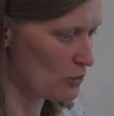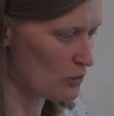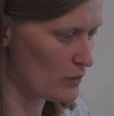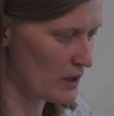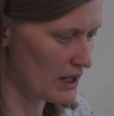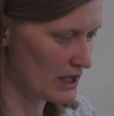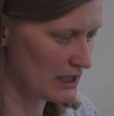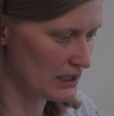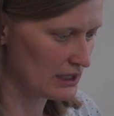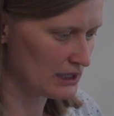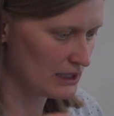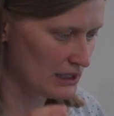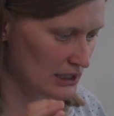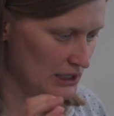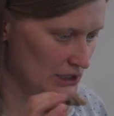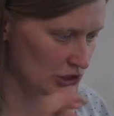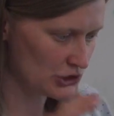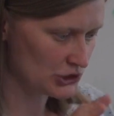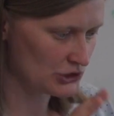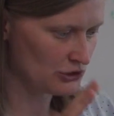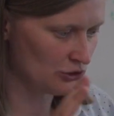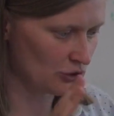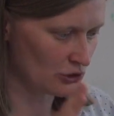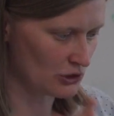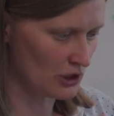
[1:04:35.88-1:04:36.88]
where
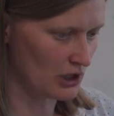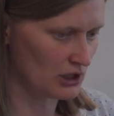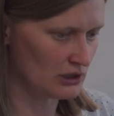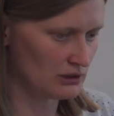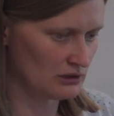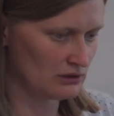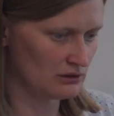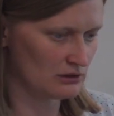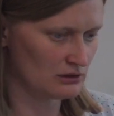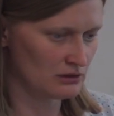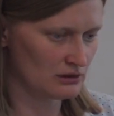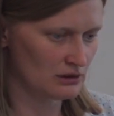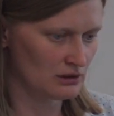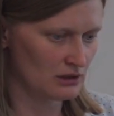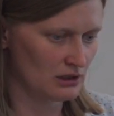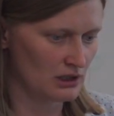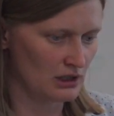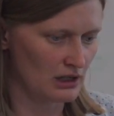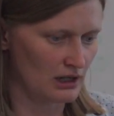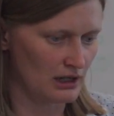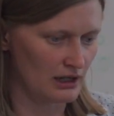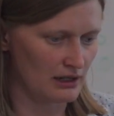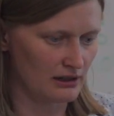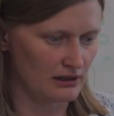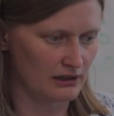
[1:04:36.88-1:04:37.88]
each neuron
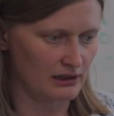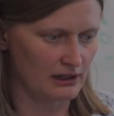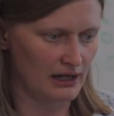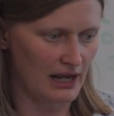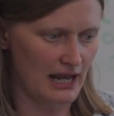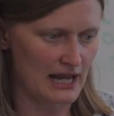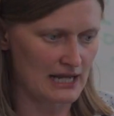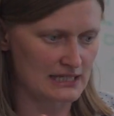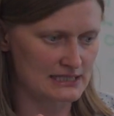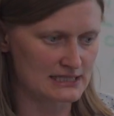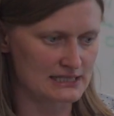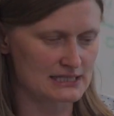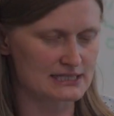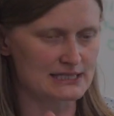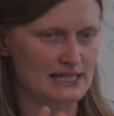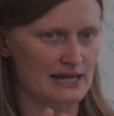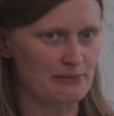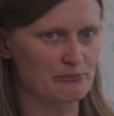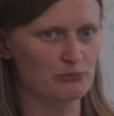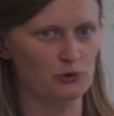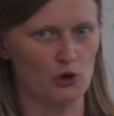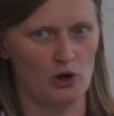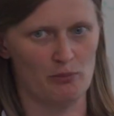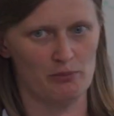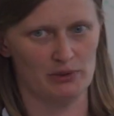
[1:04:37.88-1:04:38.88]
uh, has the
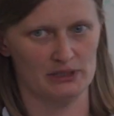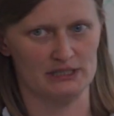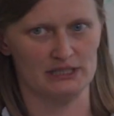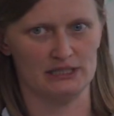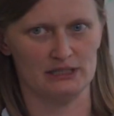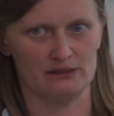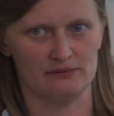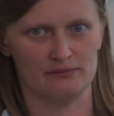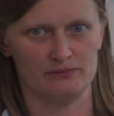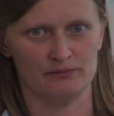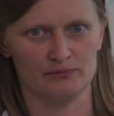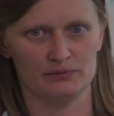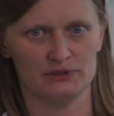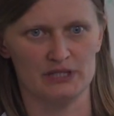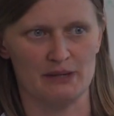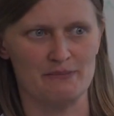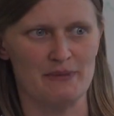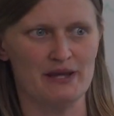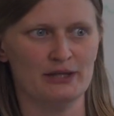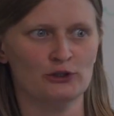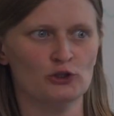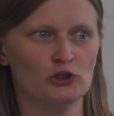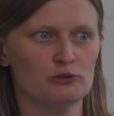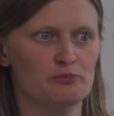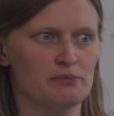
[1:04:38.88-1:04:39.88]
same property. They
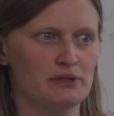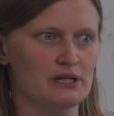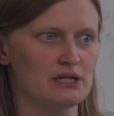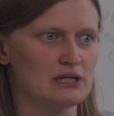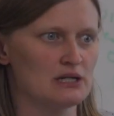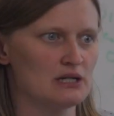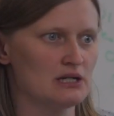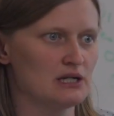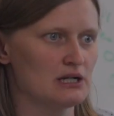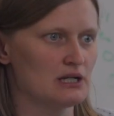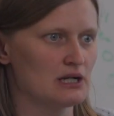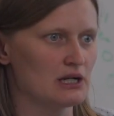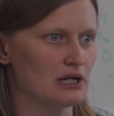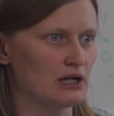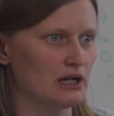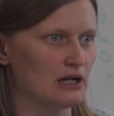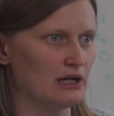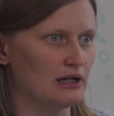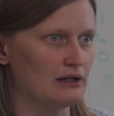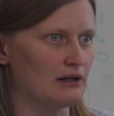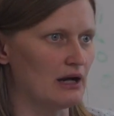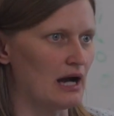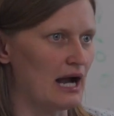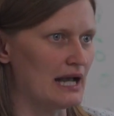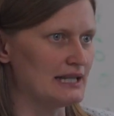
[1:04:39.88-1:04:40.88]
may not be
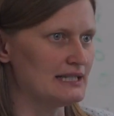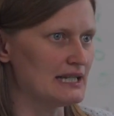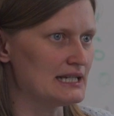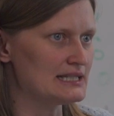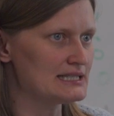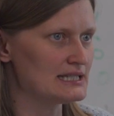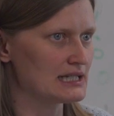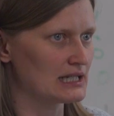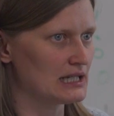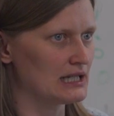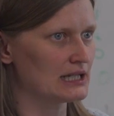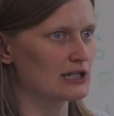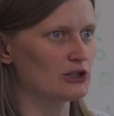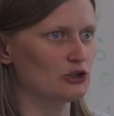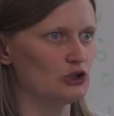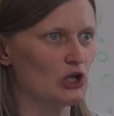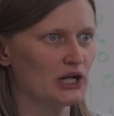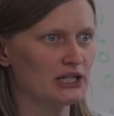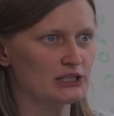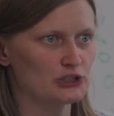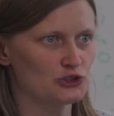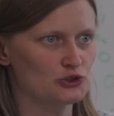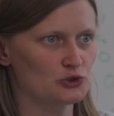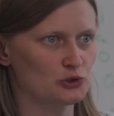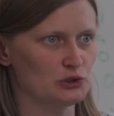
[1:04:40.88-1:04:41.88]
uh, identically
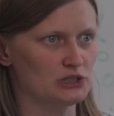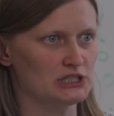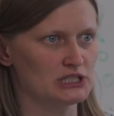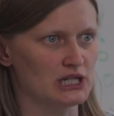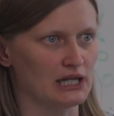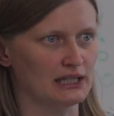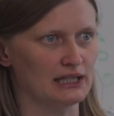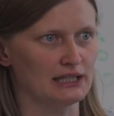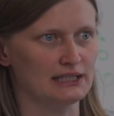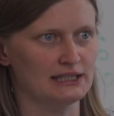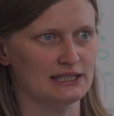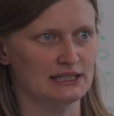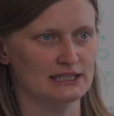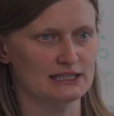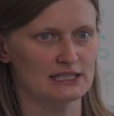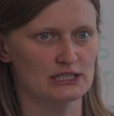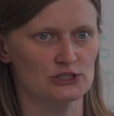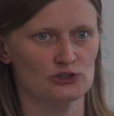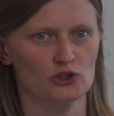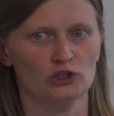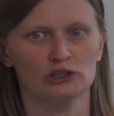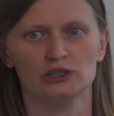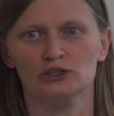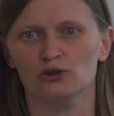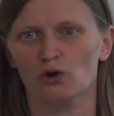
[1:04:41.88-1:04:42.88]
connected to each other. This
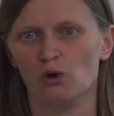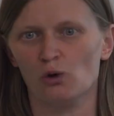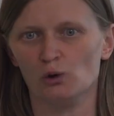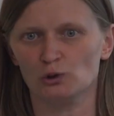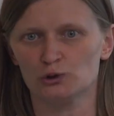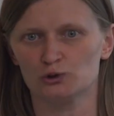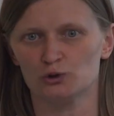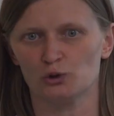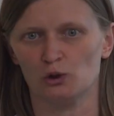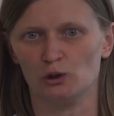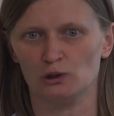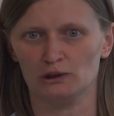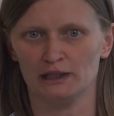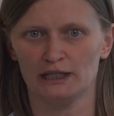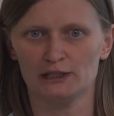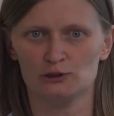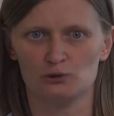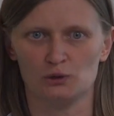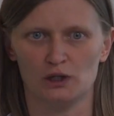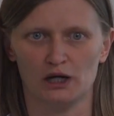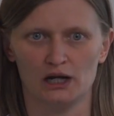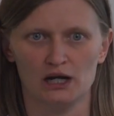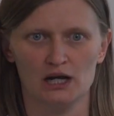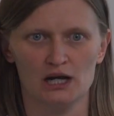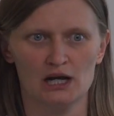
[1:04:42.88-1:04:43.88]
is not an all-to-all -all
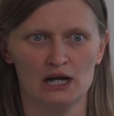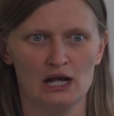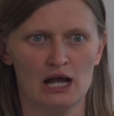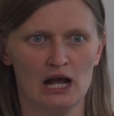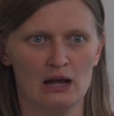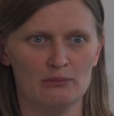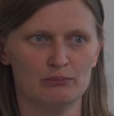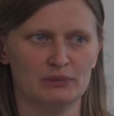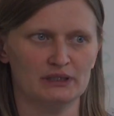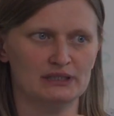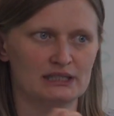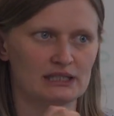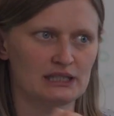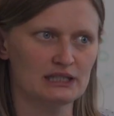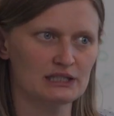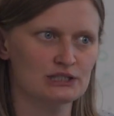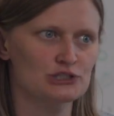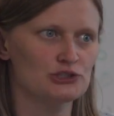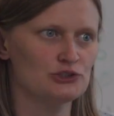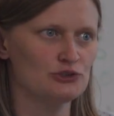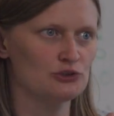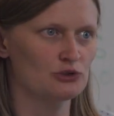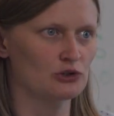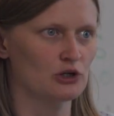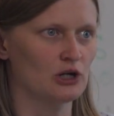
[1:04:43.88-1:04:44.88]
network, but
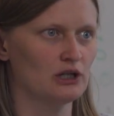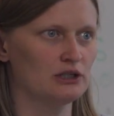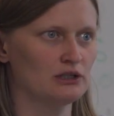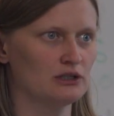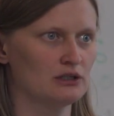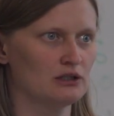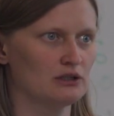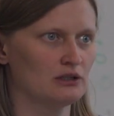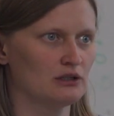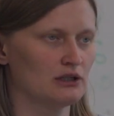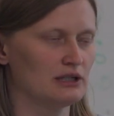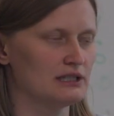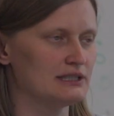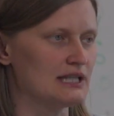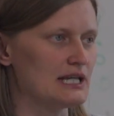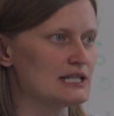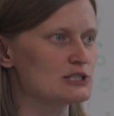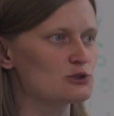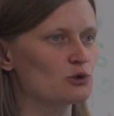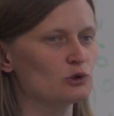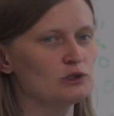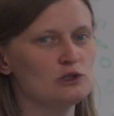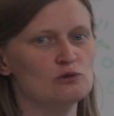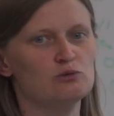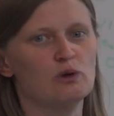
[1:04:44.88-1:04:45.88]
each neuron,
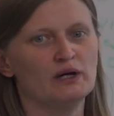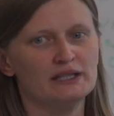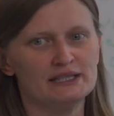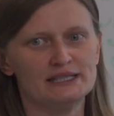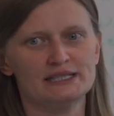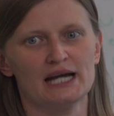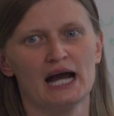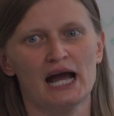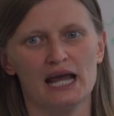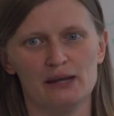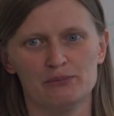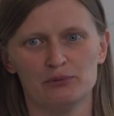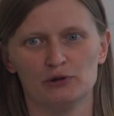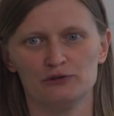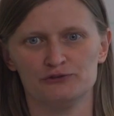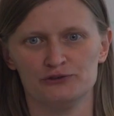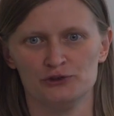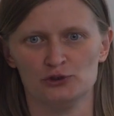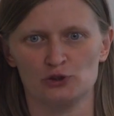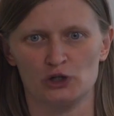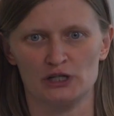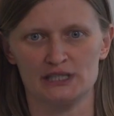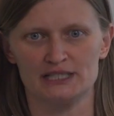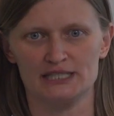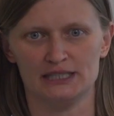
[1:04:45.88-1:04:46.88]
there's only one type of
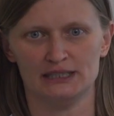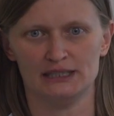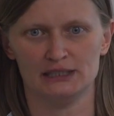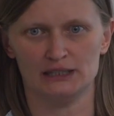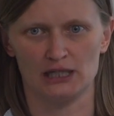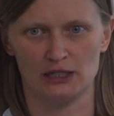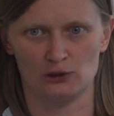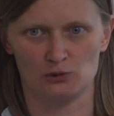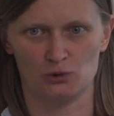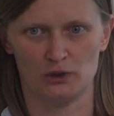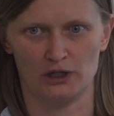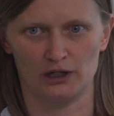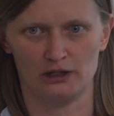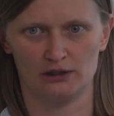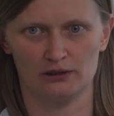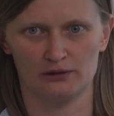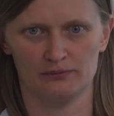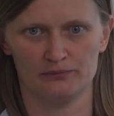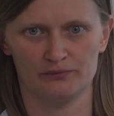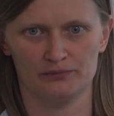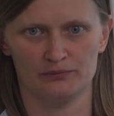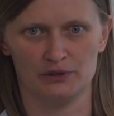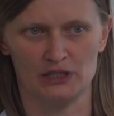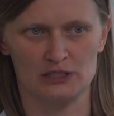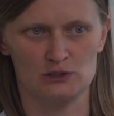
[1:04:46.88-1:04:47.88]
neurons in the network.
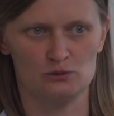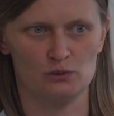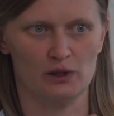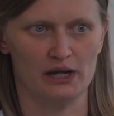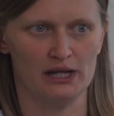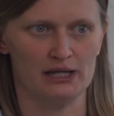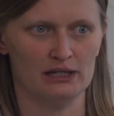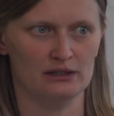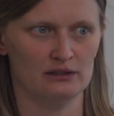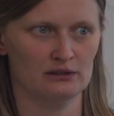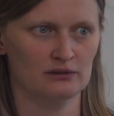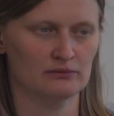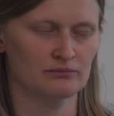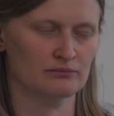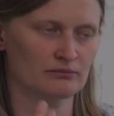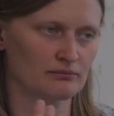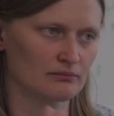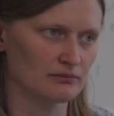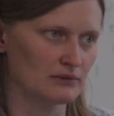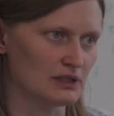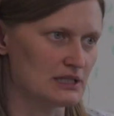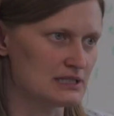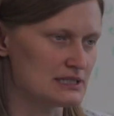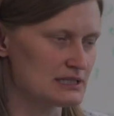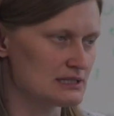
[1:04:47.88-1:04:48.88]
That's why
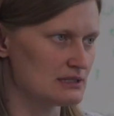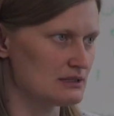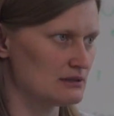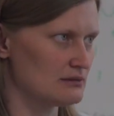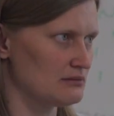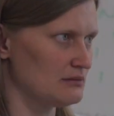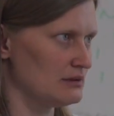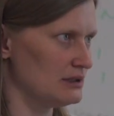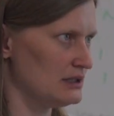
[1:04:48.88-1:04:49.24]
it's,